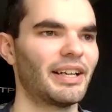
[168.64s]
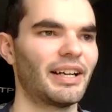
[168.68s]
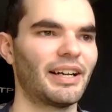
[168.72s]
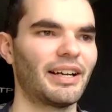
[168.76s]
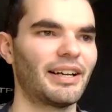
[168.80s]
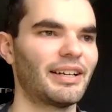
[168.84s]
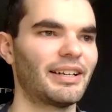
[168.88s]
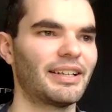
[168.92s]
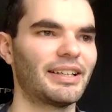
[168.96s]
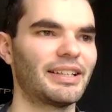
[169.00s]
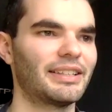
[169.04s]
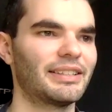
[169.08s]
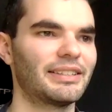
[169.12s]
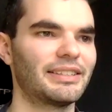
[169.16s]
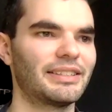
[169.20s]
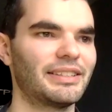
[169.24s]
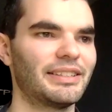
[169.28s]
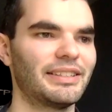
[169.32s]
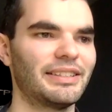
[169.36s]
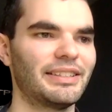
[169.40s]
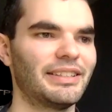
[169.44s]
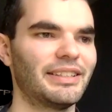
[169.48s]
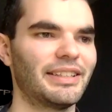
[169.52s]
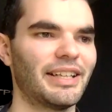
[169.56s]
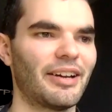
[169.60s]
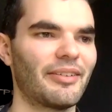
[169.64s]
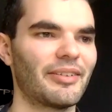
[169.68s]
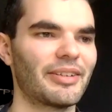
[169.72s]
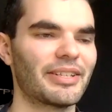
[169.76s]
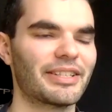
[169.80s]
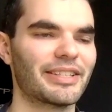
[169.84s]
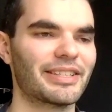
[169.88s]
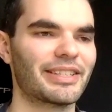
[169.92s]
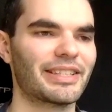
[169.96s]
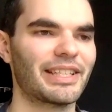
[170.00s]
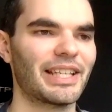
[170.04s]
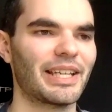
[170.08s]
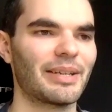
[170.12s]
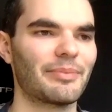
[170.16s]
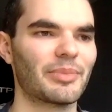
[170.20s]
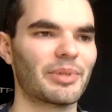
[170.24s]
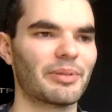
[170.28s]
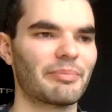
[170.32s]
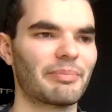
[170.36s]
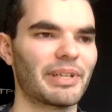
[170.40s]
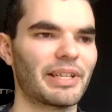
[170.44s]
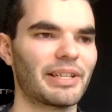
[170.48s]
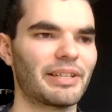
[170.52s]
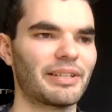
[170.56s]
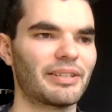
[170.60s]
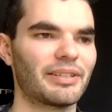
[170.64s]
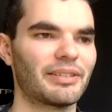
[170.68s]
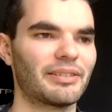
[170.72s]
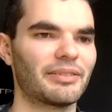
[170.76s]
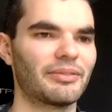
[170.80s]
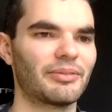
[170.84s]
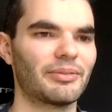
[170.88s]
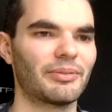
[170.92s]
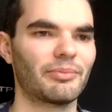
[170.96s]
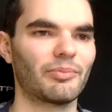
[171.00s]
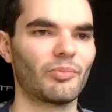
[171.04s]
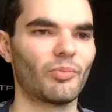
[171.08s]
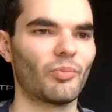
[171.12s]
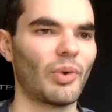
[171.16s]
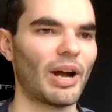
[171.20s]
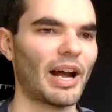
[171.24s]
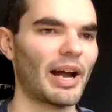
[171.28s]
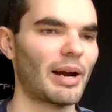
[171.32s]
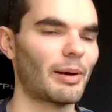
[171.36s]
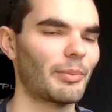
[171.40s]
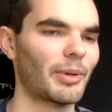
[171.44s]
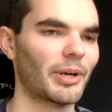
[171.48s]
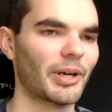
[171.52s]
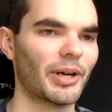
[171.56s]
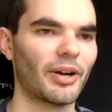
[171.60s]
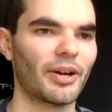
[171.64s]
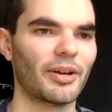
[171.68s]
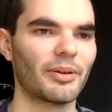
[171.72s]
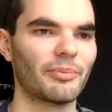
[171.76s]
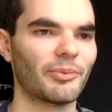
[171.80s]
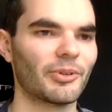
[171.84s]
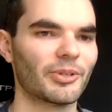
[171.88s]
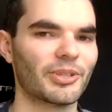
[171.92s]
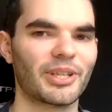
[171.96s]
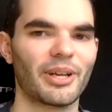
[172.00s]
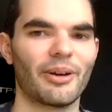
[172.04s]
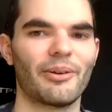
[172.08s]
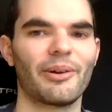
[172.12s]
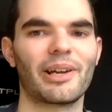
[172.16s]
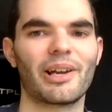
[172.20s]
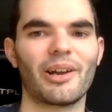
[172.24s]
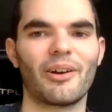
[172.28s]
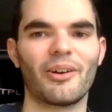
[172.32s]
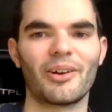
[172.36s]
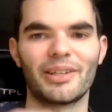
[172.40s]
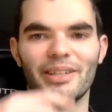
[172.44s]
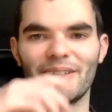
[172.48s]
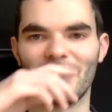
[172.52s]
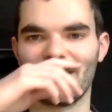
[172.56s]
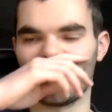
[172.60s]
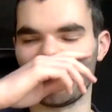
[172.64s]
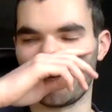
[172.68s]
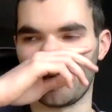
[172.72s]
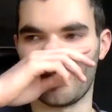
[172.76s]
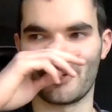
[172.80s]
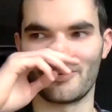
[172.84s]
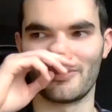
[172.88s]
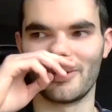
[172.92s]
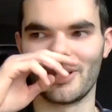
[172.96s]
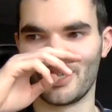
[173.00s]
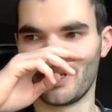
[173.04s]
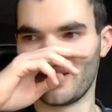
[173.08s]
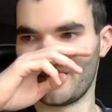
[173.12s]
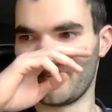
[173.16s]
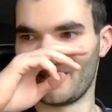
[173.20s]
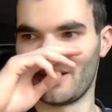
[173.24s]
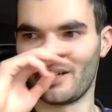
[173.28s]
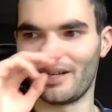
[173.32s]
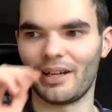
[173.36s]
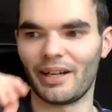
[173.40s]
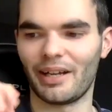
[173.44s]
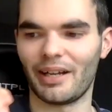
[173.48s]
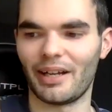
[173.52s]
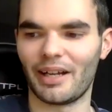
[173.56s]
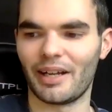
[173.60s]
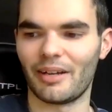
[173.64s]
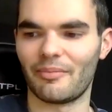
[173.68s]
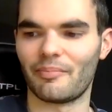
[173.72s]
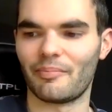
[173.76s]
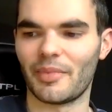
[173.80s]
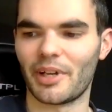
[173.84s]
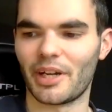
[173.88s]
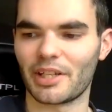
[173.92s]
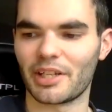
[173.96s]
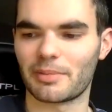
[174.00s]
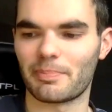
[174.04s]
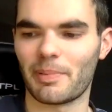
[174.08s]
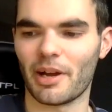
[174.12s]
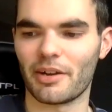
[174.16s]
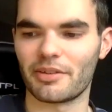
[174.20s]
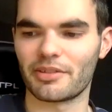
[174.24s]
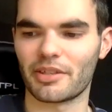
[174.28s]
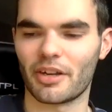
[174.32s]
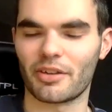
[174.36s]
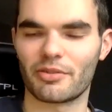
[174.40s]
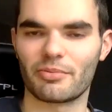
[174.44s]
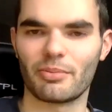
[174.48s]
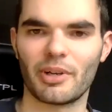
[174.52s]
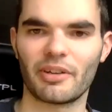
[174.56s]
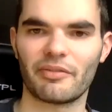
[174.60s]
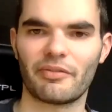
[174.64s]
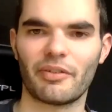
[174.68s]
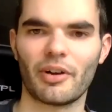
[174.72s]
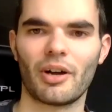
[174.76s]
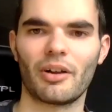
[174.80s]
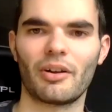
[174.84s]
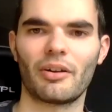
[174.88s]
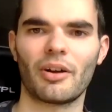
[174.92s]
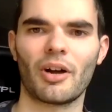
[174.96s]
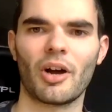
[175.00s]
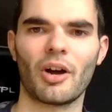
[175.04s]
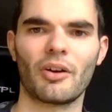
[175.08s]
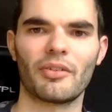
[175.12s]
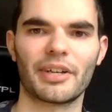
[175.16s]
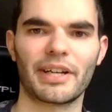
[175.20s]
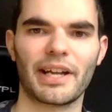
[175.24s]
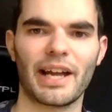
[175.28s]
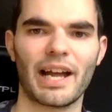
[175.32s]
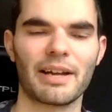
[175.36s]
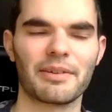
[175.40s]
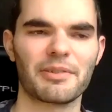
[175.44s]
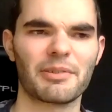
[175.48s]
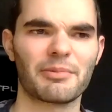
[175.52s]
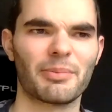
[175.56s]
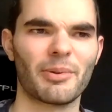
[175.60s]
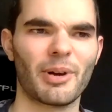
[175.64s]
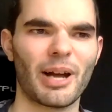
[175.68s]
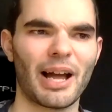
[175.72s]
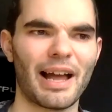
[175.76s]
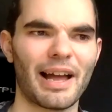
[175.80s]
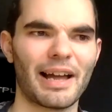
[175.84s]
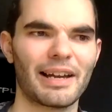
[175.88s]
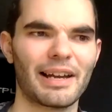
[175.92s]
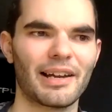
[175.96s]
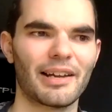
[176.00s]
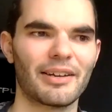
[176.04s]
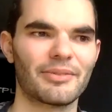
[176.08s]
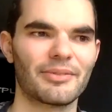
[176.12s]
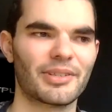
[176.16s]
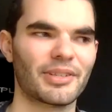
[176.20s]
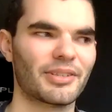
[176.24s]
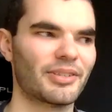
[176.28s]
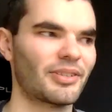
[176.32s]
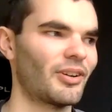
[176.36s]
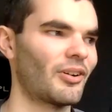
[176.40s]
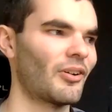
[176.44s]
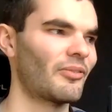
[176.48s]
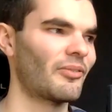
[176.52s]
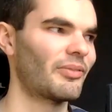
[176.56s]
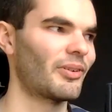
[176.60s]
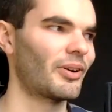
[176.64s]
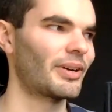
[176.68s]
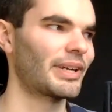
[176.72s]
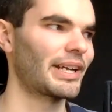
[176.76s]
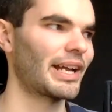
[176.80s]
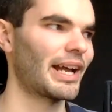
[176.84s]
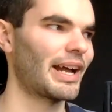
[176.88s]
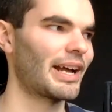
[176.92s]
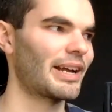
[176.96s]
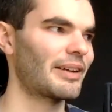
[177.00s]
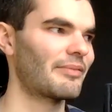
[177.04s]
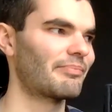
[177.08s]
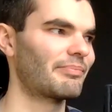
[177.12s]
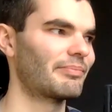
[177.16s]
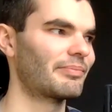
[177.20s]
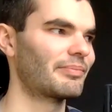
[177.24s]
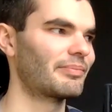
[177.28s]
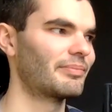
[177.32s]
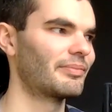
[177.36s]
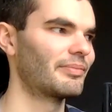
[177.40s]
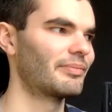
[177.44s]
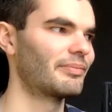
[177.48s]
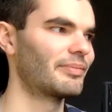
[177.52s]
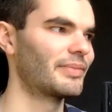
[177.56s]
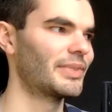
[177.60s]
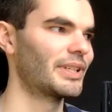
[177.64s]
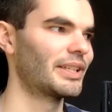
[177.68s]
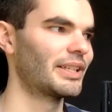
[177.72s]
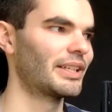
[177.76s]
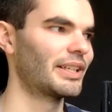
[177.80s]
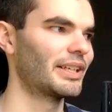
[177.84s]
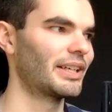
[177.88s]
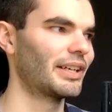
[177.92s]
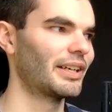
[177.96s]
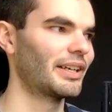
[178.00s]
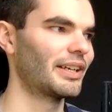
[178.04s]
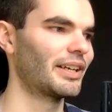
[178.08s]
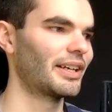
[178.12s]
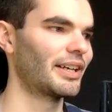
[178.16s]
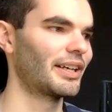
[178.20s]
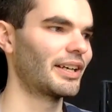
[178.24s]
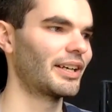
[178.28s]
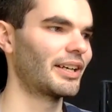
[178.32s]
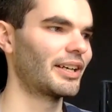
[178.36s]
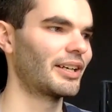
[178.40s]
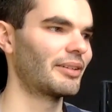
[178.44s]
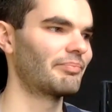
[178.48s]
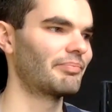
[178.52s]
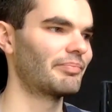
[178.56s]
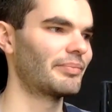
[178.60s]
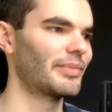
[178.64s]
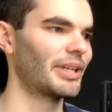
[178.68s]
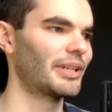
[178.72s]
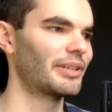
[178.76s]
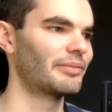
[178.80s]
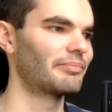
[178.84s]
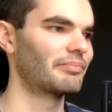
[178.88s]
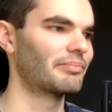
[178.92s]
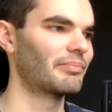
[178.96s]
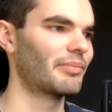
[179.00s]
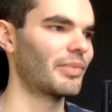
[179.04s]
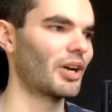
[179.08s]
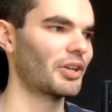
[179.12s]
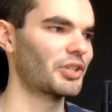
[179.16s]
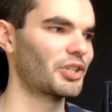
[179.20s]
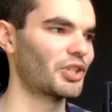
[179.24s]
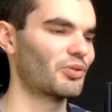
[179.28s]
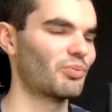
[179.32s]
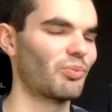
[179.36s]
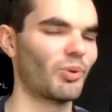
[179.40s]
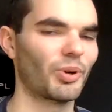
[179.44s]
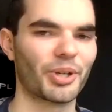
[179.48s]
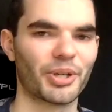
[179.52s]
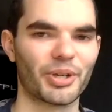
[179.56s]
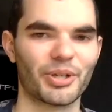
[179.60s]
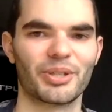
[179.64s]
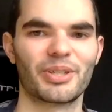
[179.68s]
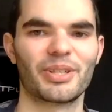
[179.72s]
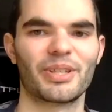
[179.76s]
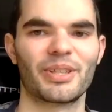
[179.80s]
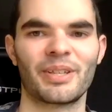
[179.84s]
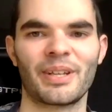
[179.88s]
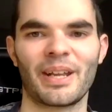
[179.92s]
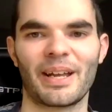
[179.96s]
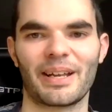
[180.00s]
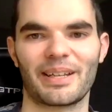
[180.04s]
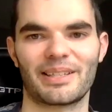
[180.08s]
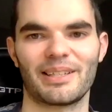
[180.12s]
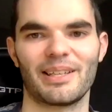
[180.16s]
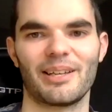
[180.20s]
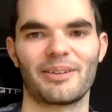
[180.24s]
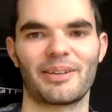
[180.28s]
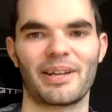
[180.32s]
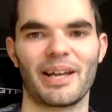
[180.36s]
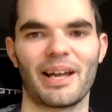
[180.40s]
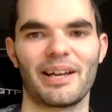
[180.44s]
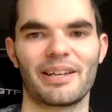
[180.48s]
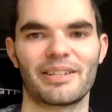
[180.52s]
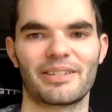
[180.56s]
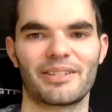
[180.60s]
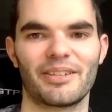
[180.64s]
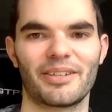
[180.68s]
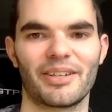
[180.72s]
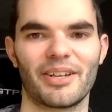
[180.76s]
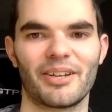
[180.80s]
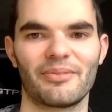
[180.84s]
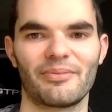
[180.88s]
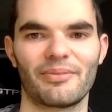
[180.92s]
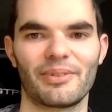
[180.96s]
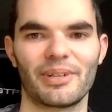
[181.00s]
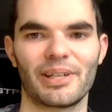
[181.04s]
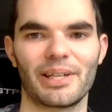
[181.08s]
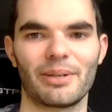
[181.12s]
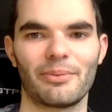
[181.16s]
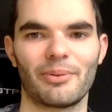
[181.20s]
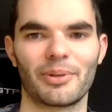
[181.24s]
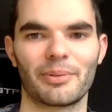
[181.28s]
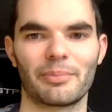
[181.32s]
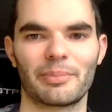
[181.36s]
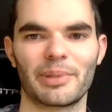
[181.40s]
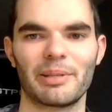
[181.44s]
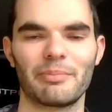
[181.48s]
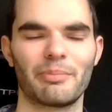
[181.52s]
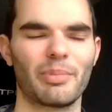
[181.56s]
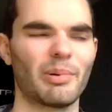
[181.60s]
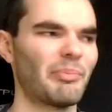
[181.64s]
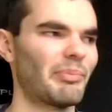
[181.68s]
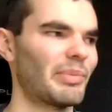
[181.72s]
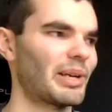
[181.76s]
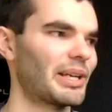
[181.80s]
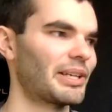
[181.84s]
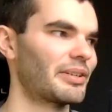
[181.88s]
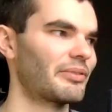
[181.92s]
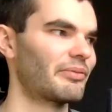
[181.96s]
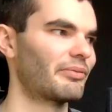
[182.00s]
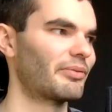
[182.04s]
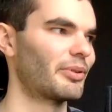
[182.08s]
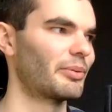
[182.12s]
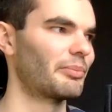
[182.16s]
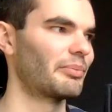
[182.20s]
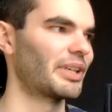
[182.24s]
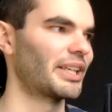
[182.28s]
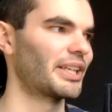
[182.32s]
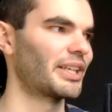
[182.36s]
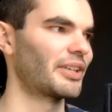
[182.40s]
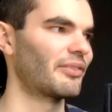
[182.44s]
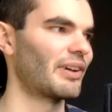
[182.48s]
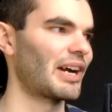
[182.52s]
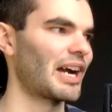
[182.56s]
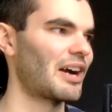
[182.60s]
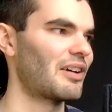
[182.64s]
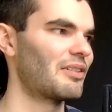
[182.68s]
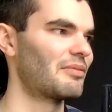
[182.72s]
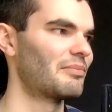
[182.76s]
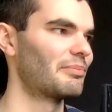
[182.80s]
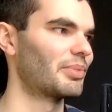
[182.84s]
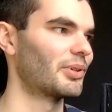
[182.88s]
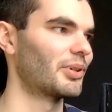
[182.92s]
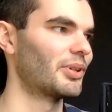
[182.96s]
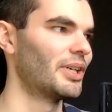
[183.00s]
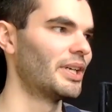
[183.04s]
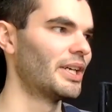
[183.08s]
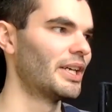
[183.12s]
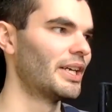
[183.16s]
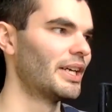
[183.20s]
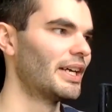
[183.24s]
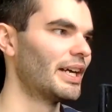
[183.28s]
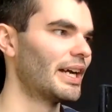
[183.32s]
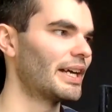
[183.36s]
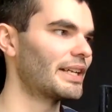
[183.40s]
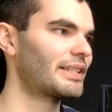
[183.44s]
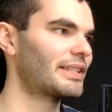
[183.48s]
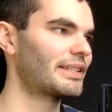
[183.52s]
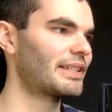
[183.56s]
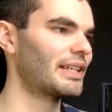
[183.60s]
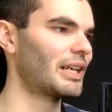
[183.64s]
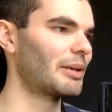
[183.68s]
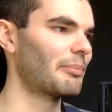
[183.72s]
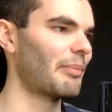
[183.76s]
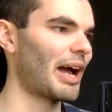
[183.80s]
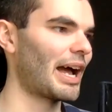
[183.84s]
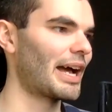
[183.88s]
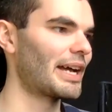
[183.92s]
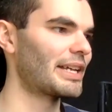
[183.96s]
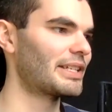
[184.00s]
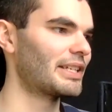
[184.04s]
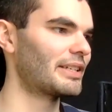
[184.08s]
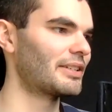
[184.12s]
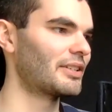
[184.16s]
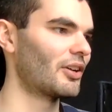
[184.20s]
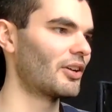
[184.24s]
uh, it just seems a bit, where am I going? What's going on? And I suppose those work for horror games, but Halo's a sci-fi game. And I just want to go to the next location. I don't really want to be bumbling and fumbling around, but it's still amazing